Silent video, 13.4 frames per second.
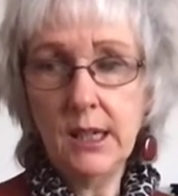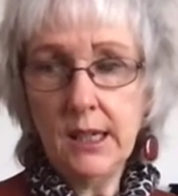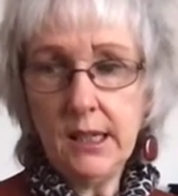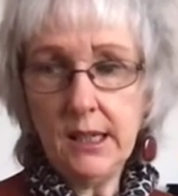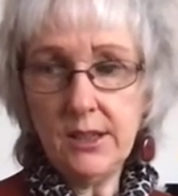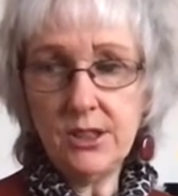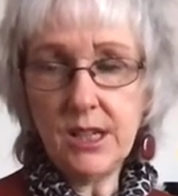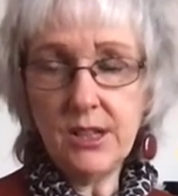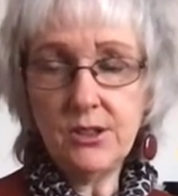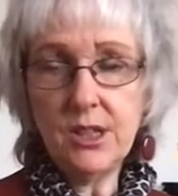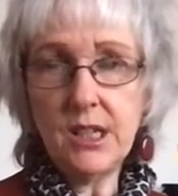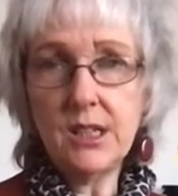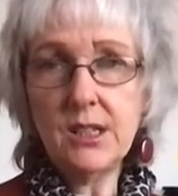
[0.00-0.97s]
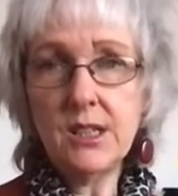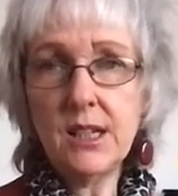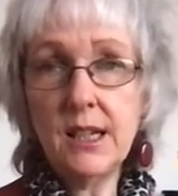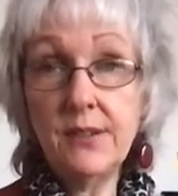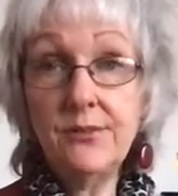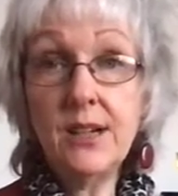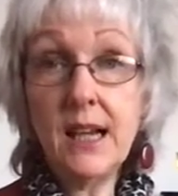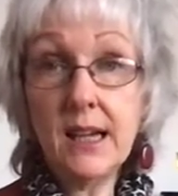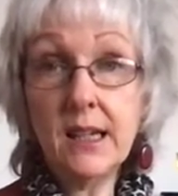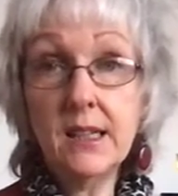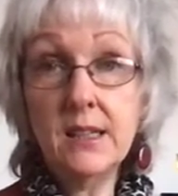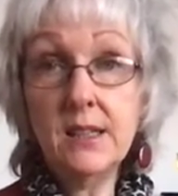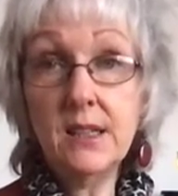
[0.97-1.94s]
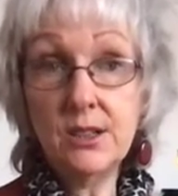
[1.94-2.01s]
it says this: if
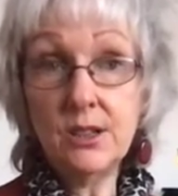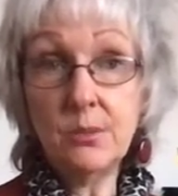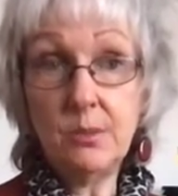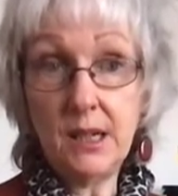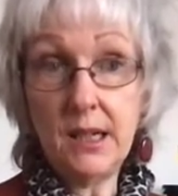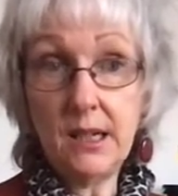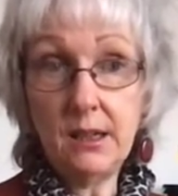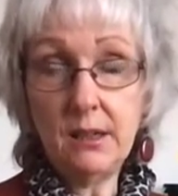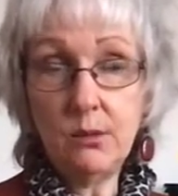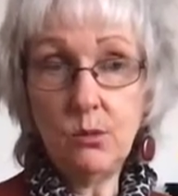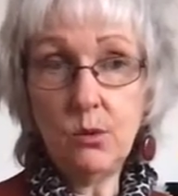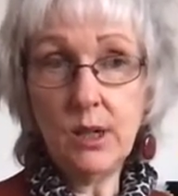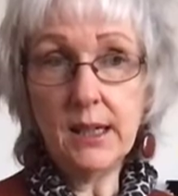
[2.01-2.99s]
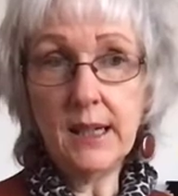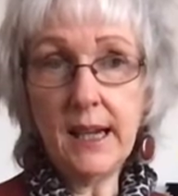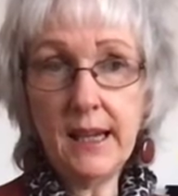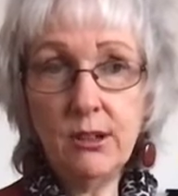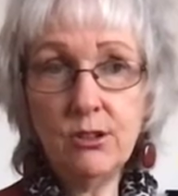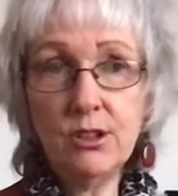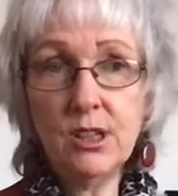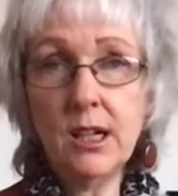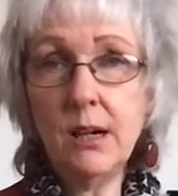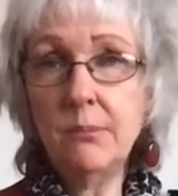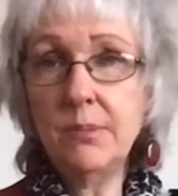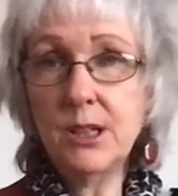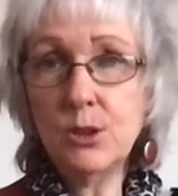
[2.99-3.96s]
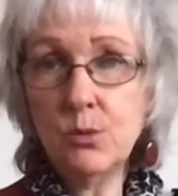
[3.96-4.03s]
lacking discipline, one cannot
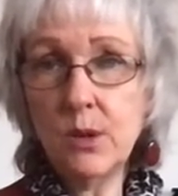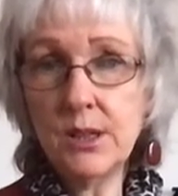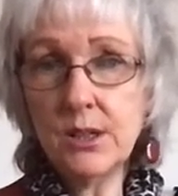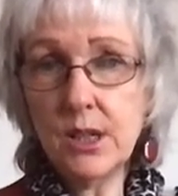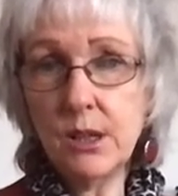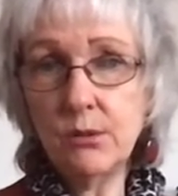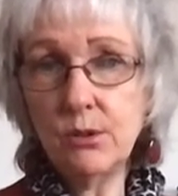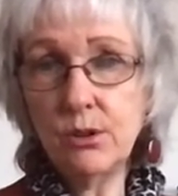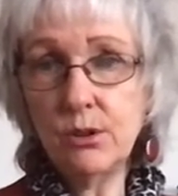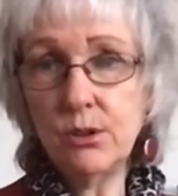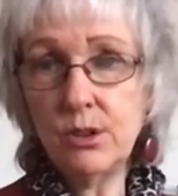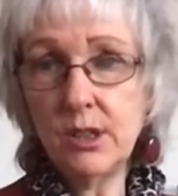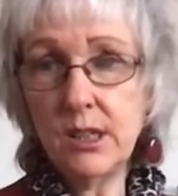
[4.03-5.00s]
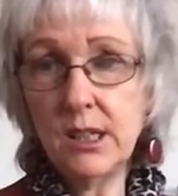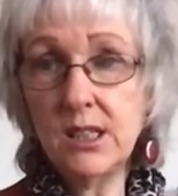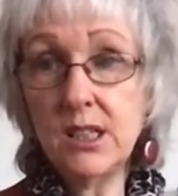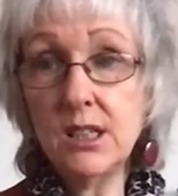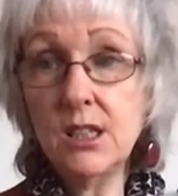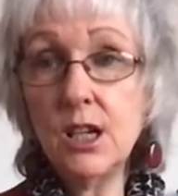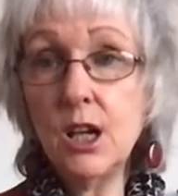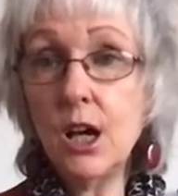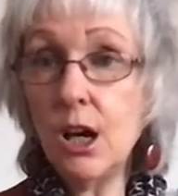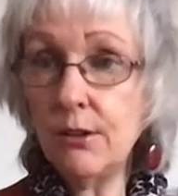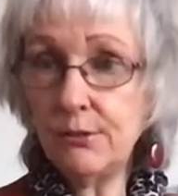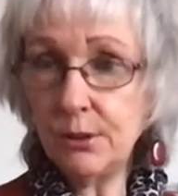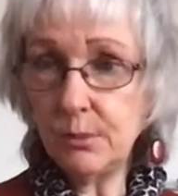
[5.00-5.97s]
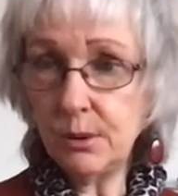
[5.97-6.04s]
accomplish one's own good, it is
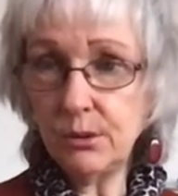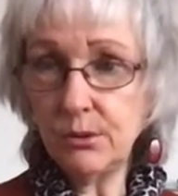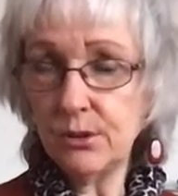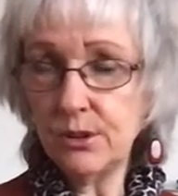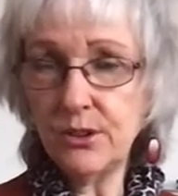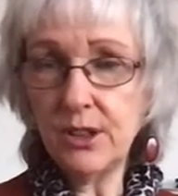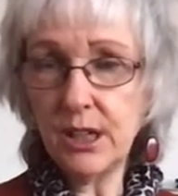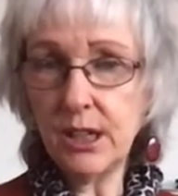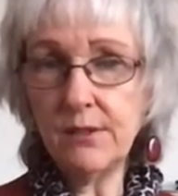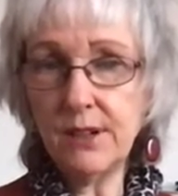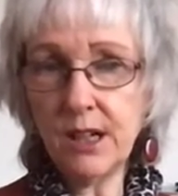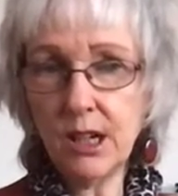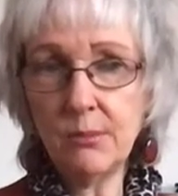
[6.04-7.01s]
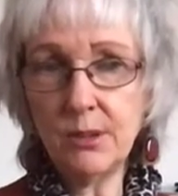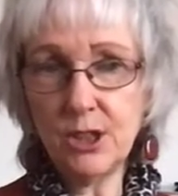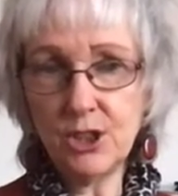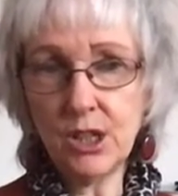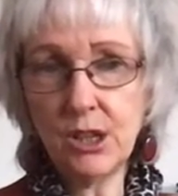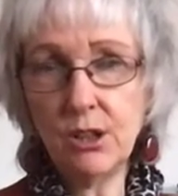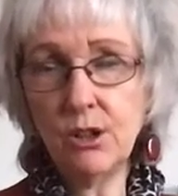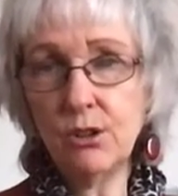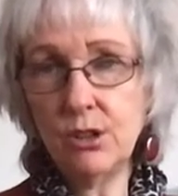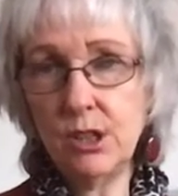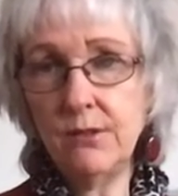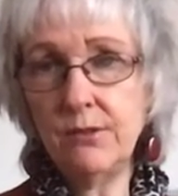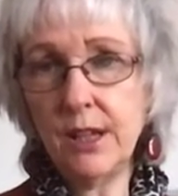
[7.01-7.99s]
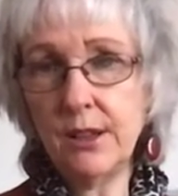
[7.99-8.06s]
laughable to think of accomplishing the good
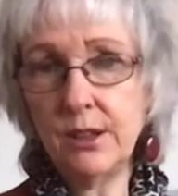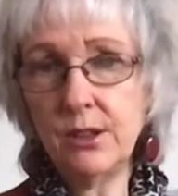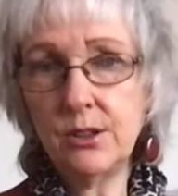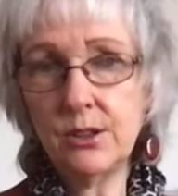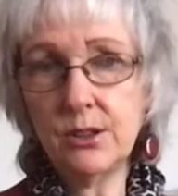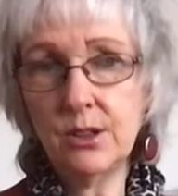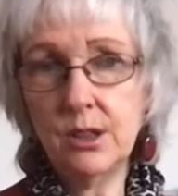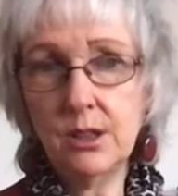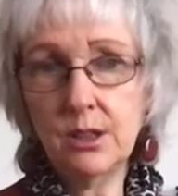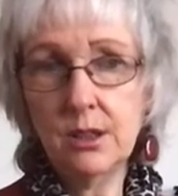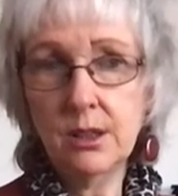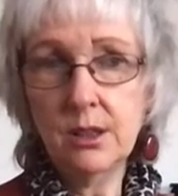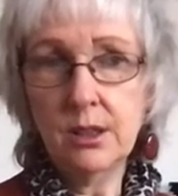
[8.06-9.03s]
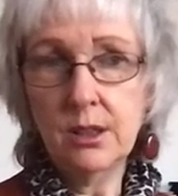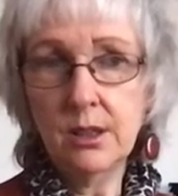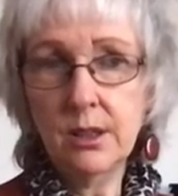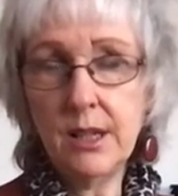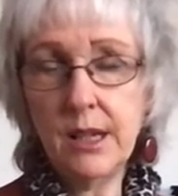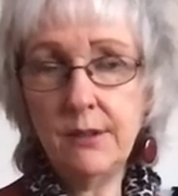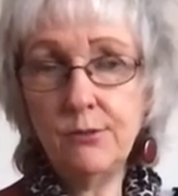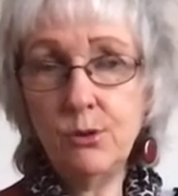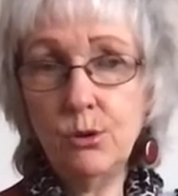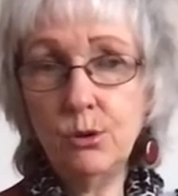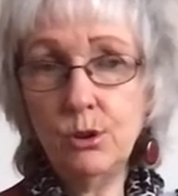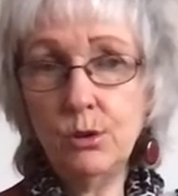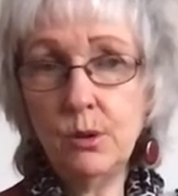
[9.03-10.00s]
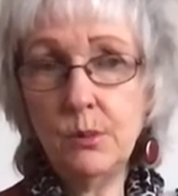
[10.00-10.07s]
of others. Therefore,
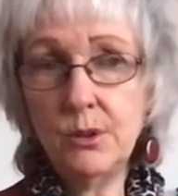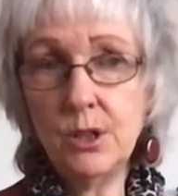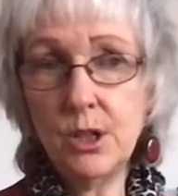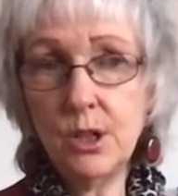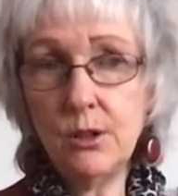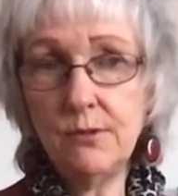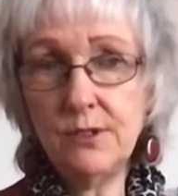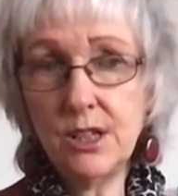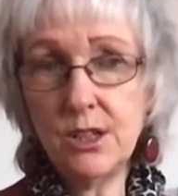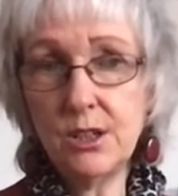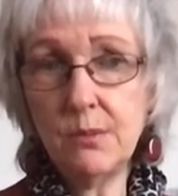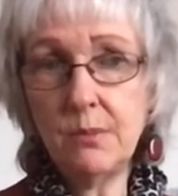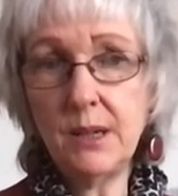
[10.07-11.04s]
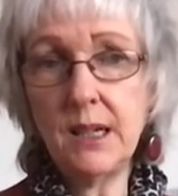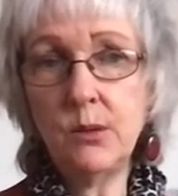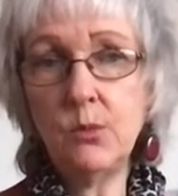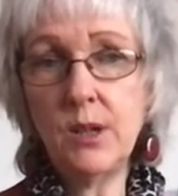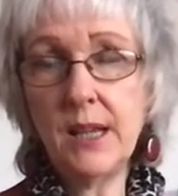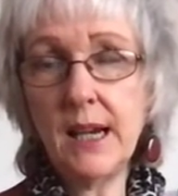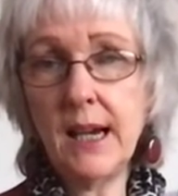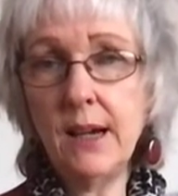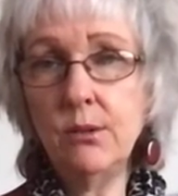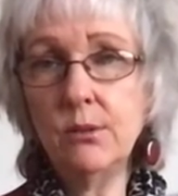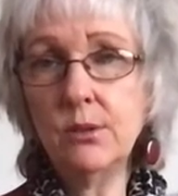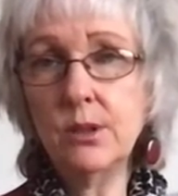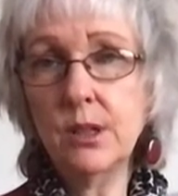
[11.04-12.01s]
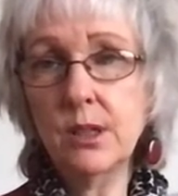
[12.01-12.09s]
to observe discipline
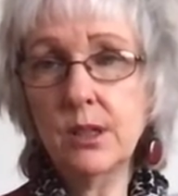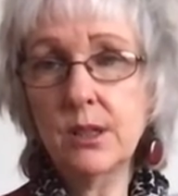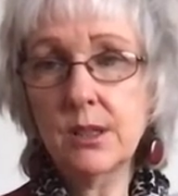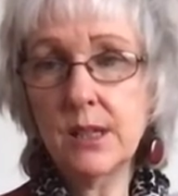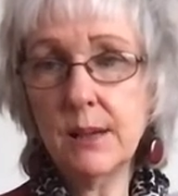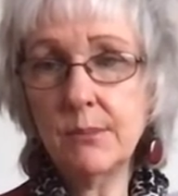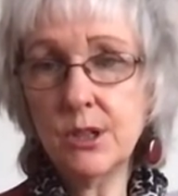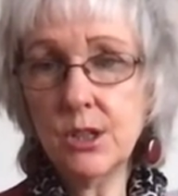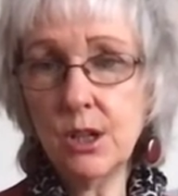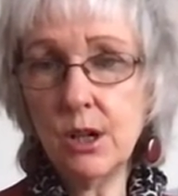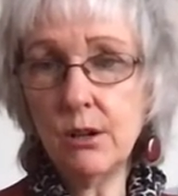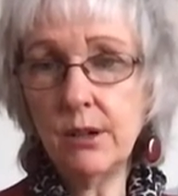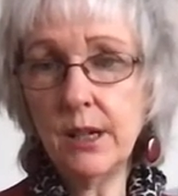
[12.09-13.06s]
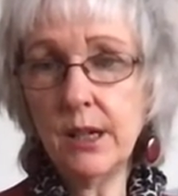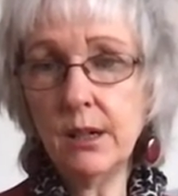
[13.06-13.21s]
without samsaric